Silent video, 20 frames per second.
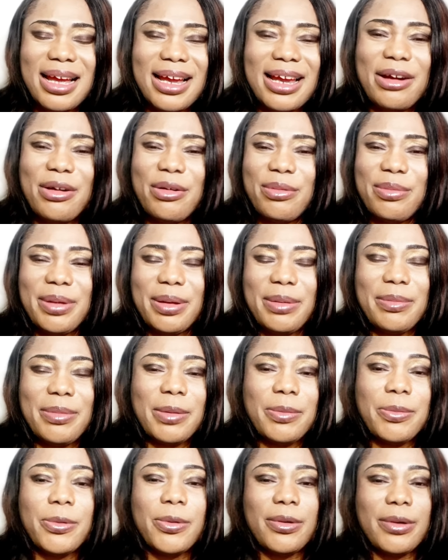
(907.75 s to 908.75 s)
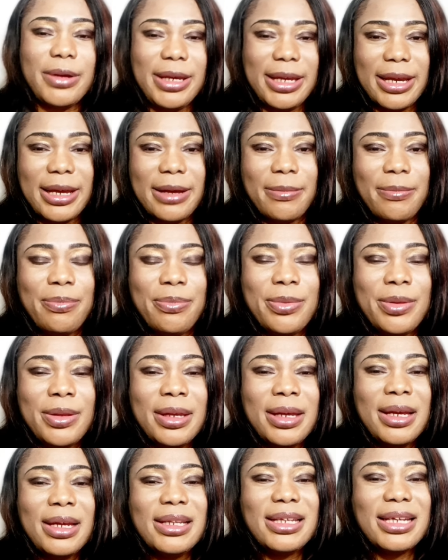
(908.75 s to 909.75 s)
Can't remember, but yeah,
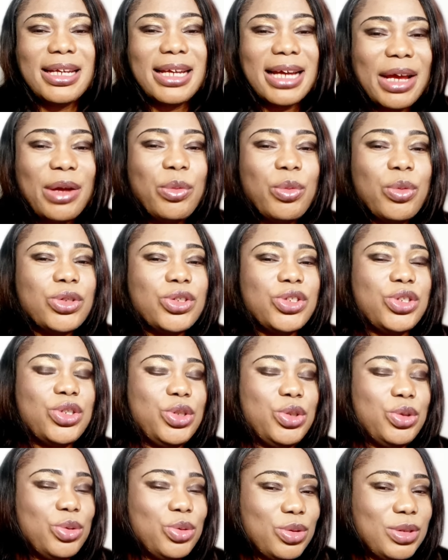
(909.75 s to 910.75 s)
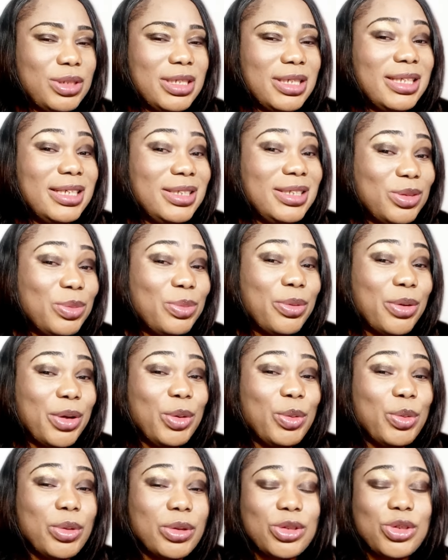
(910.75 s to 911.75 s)
the guy was good. The little
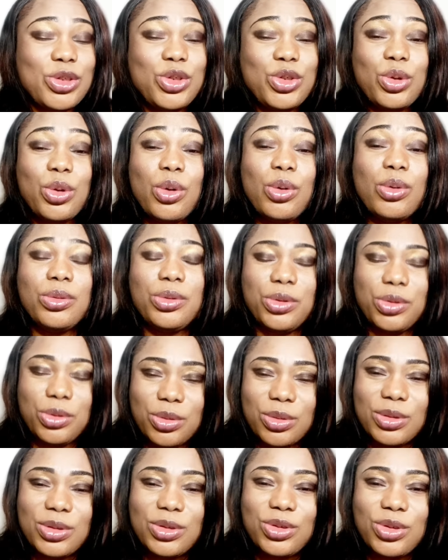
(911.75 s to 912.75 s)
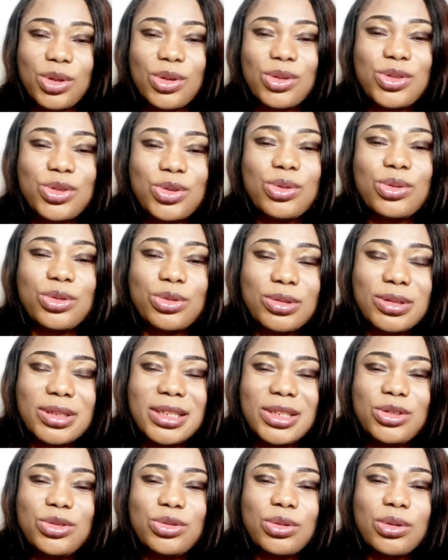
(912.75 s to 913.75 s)
boy was so good, so good. The
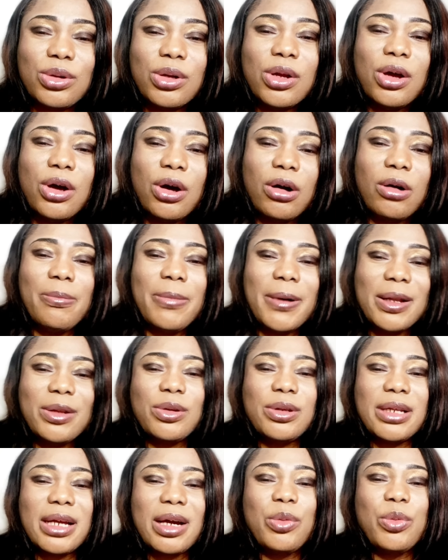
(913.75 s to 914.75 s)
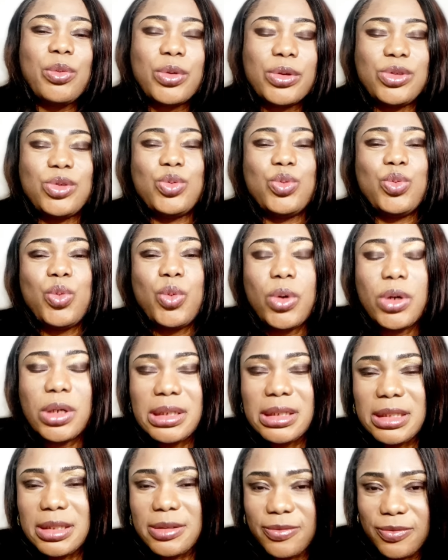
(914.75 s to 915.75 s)
little Opalola was
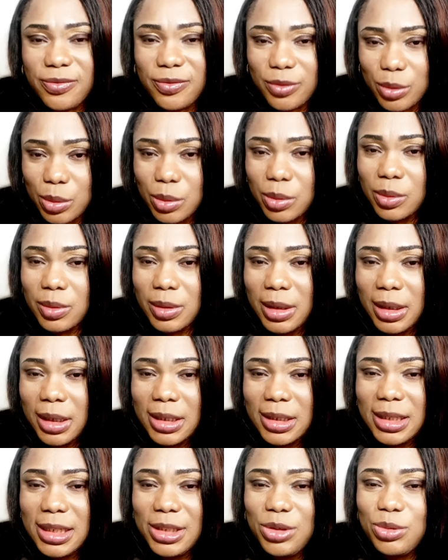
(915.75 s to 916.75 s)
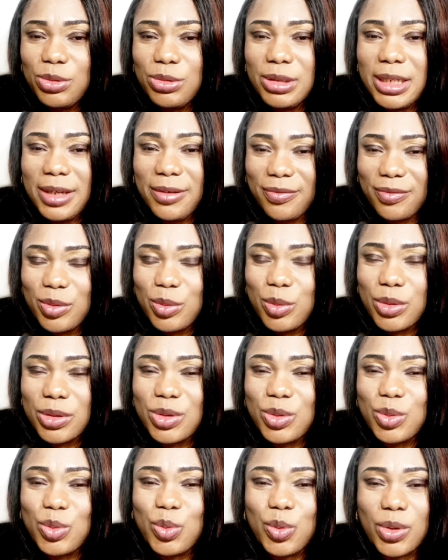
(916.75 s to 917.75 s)
wonderful. Little Gift
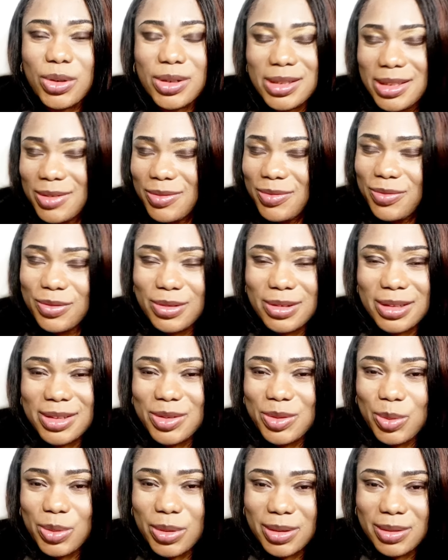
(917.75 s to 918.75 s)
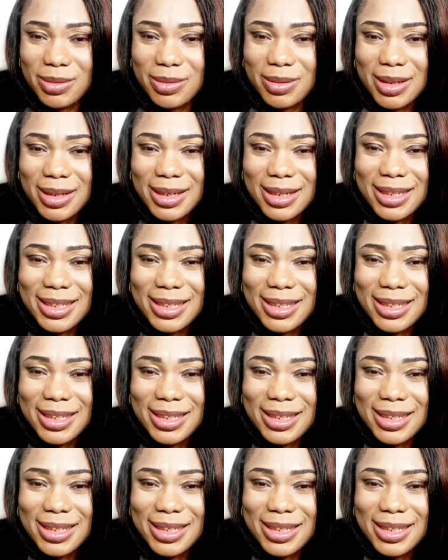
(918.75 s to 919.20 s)
was wonderful as well.